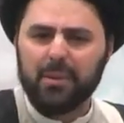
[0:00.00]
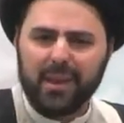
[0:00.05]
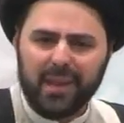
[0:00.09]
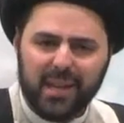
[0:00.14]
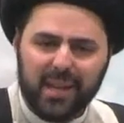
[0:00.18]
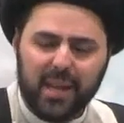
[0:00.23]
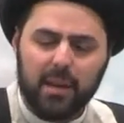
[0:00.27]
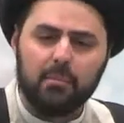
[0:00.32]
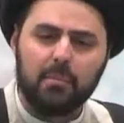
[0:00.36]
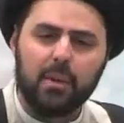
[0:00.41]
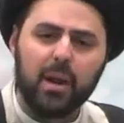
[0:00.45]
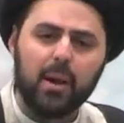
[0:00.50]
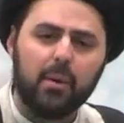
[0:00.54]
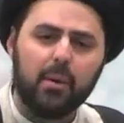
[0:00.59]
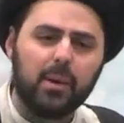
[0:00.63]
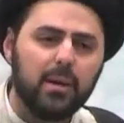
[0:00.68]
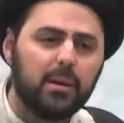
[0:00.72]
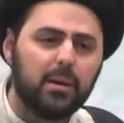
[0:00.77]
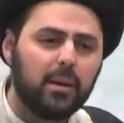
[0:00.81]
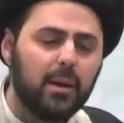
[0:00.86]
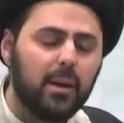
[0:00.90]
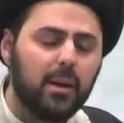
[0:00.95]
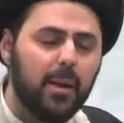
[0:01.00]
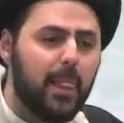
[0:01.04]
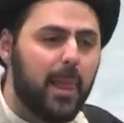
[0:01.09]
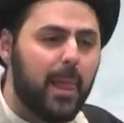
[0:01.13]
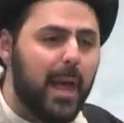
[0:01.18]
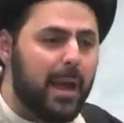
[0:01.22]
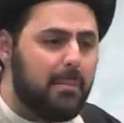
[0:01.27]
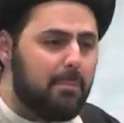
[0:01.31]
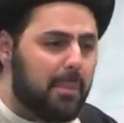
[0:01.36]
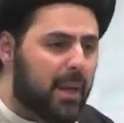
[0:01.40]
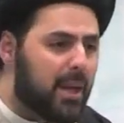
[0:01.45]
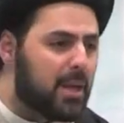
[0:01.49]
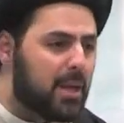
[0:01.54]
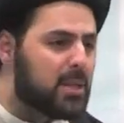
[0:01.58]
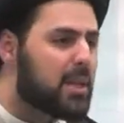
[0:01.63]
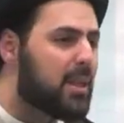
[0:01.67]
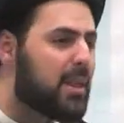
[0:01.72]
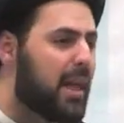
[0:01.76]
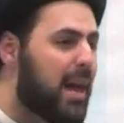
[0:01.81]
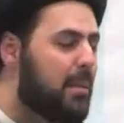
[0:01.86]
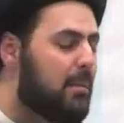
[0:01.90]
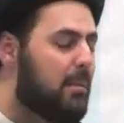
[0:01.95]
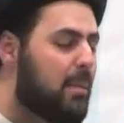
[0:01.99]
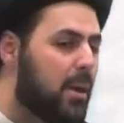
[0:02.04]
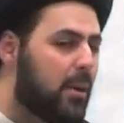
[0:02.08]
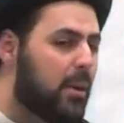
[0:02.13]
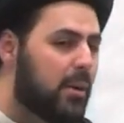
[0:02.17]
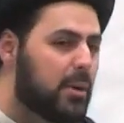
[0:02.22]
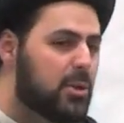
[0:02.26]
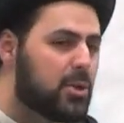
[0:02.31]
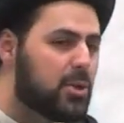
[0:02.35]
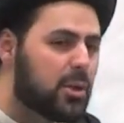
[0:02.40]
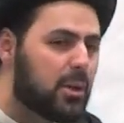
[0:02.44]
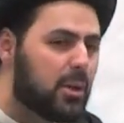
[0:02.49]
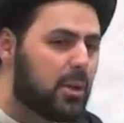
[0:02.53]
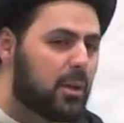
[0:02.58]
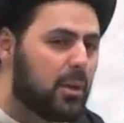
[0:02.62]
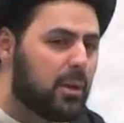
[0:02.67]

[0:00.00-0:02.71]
they get married, and because of that marriage,